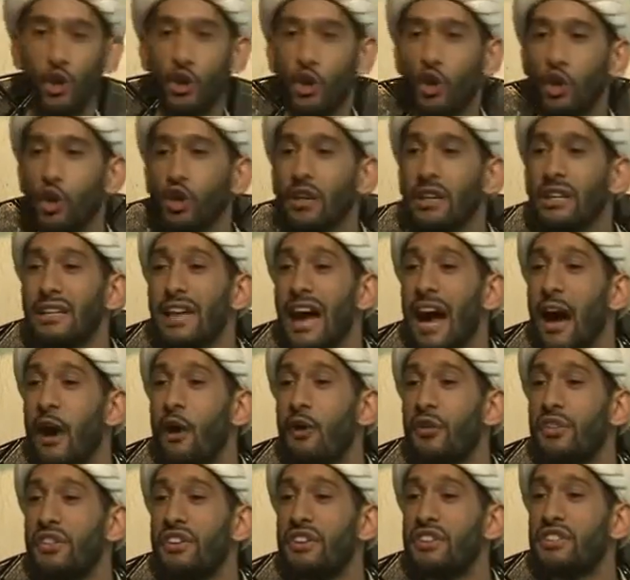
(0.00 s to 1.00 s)
Look at
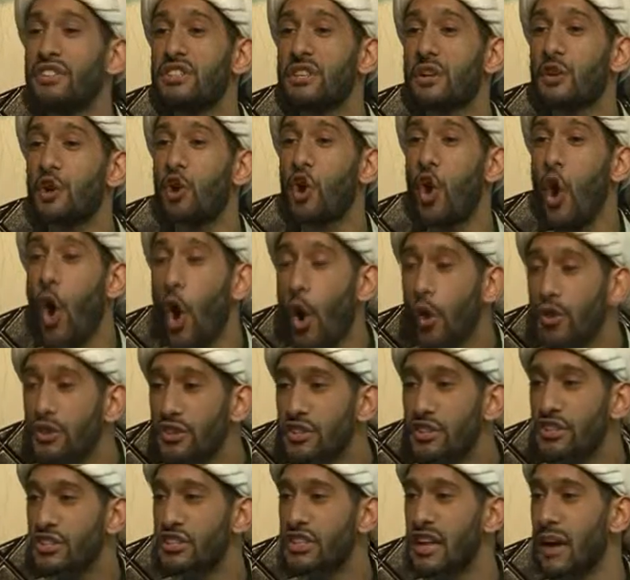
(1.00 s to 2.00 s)
how this
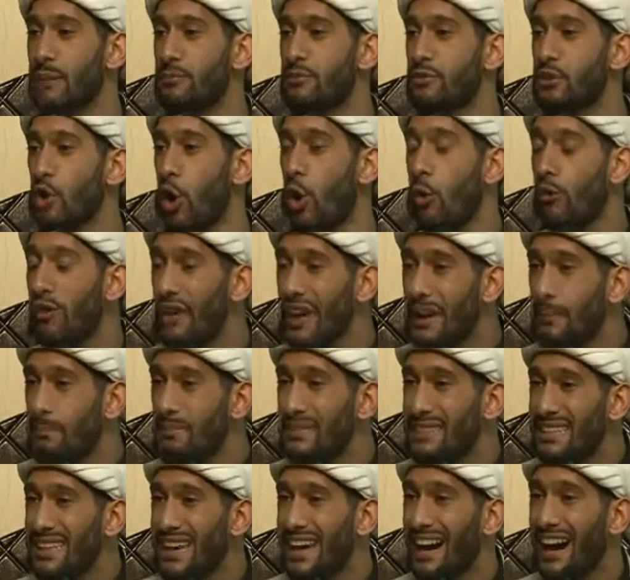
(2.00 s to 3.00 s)
concept of
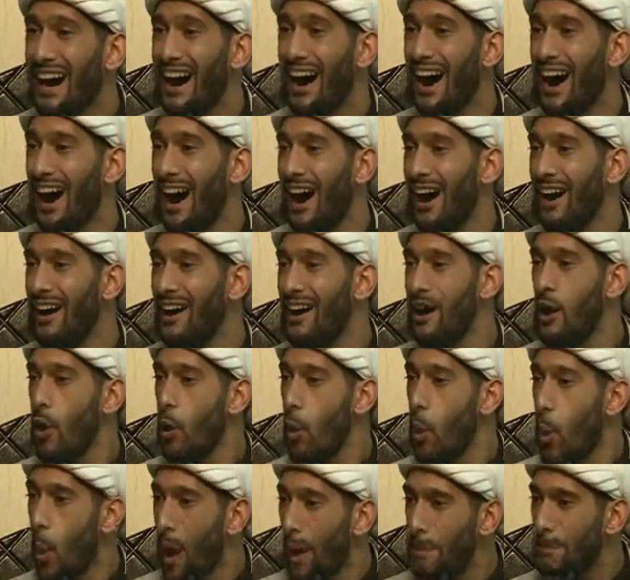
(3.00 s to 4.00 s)

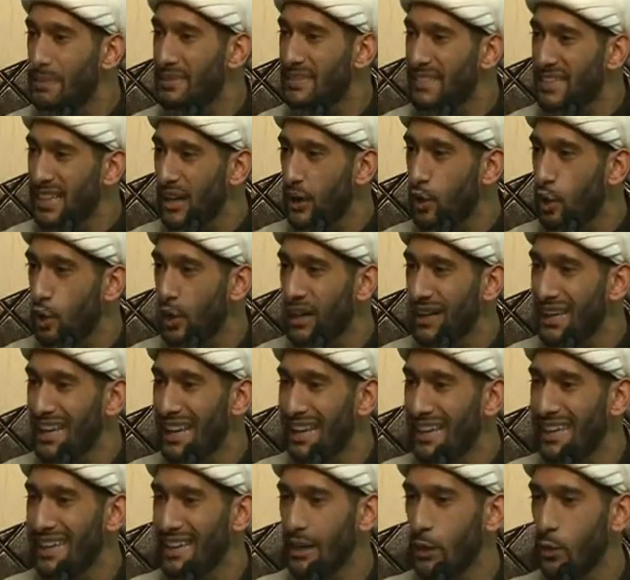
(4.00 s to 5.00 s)
ibtigha, wabtaghu
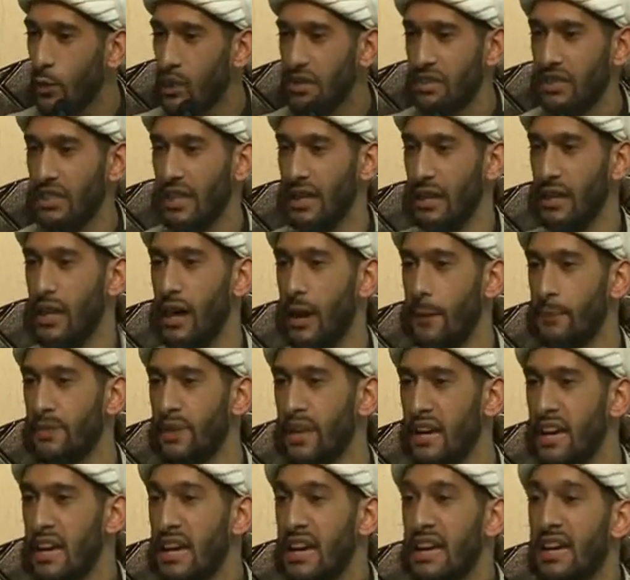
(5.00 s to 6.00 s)
ilayhi
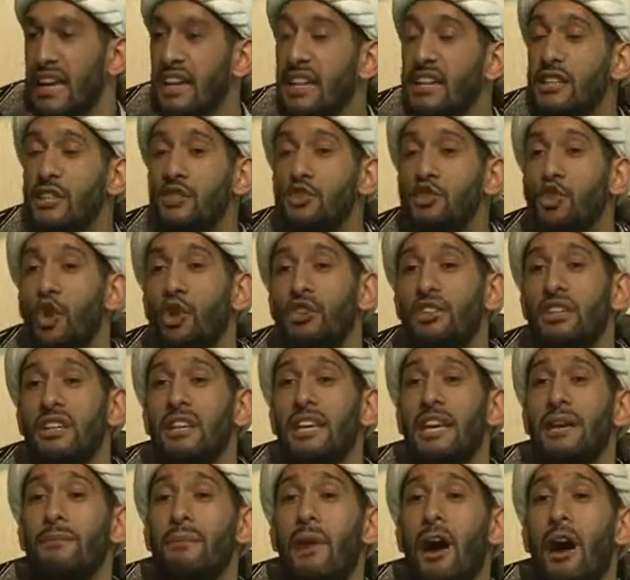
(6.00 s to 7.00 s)
al-wasila. He is not
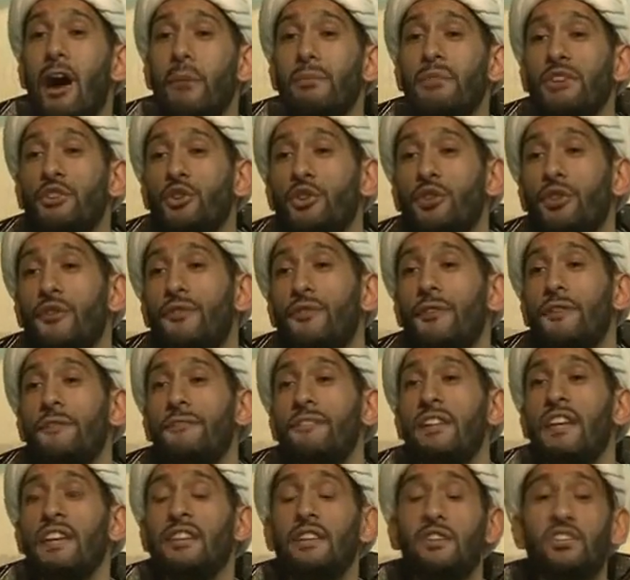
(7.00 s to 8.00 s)
an imam that on the
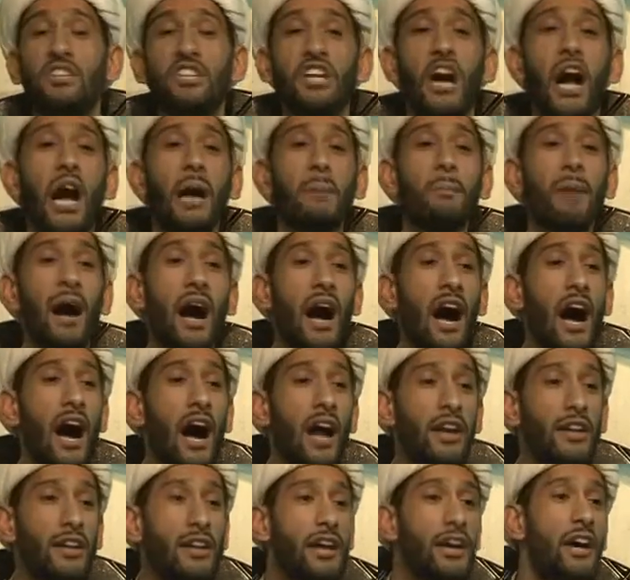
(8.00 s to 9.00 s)
15th of
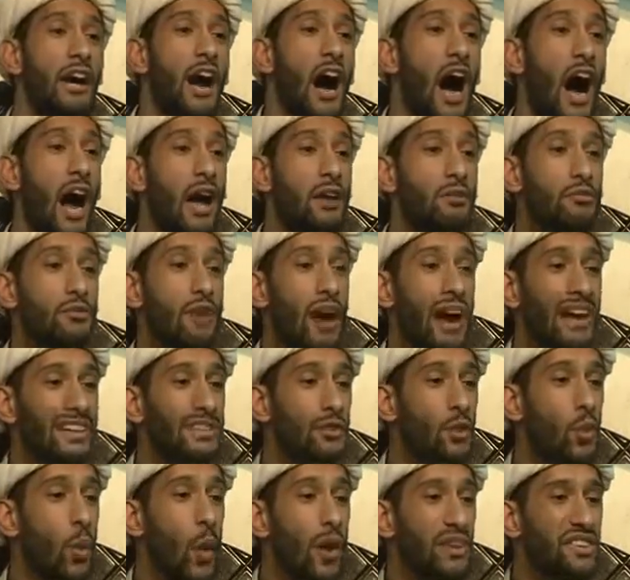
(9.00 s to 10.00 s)
Sha'ban, I
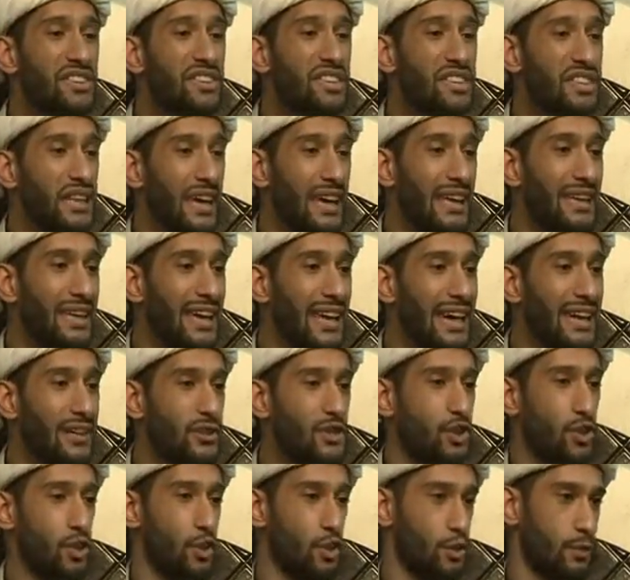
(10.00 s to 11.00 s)
write once a year
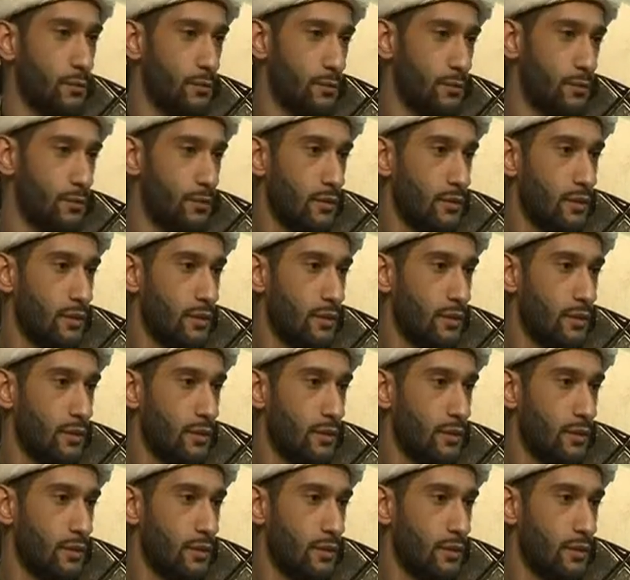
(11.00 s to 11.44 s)
to.